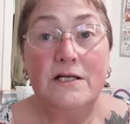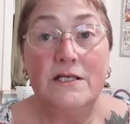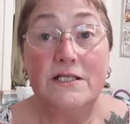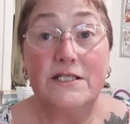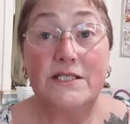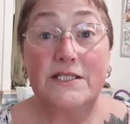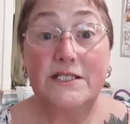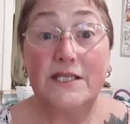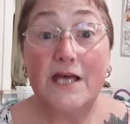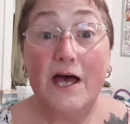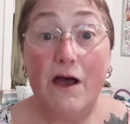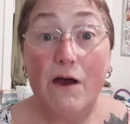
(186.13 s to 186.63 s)

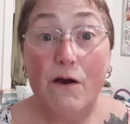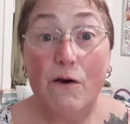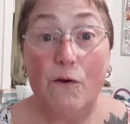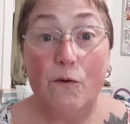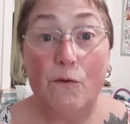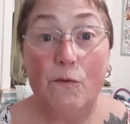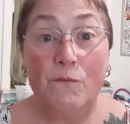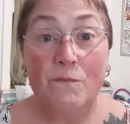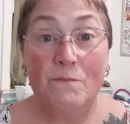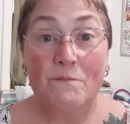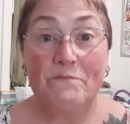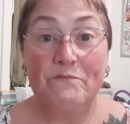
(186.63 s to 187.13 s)

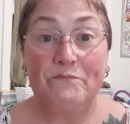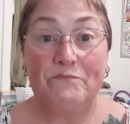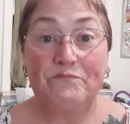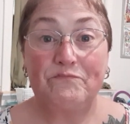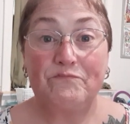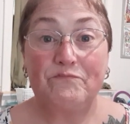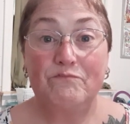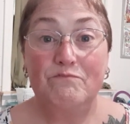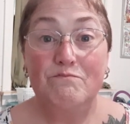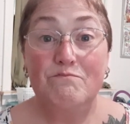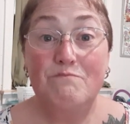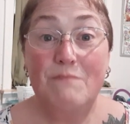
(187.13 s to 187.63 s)
So
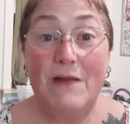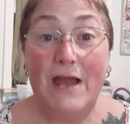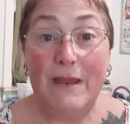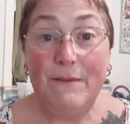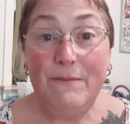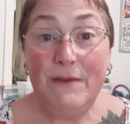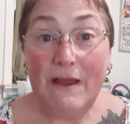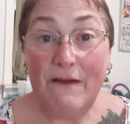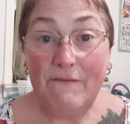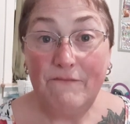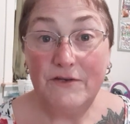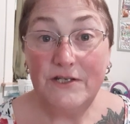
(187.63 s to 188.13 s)

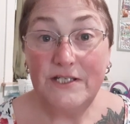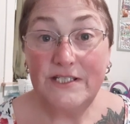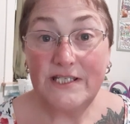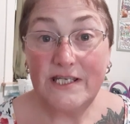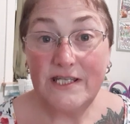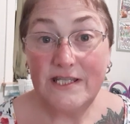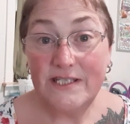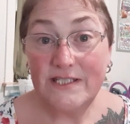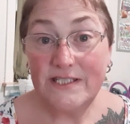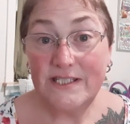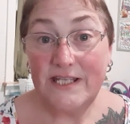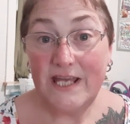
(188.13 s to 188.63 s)
maybe after you
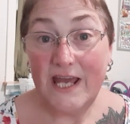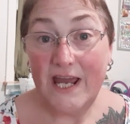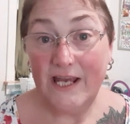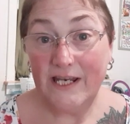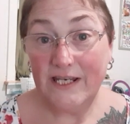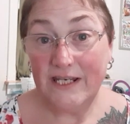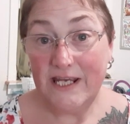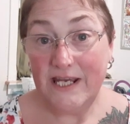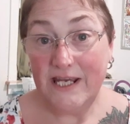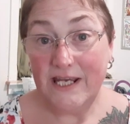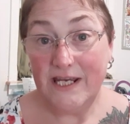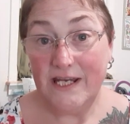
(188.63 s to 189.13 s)
see this
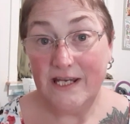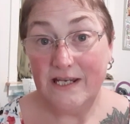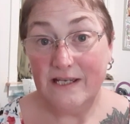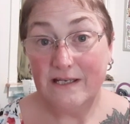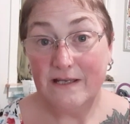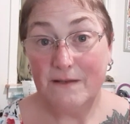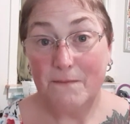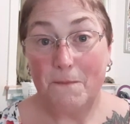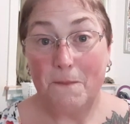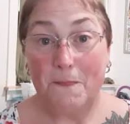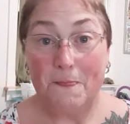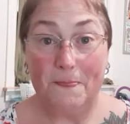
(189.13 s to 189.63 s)
technique,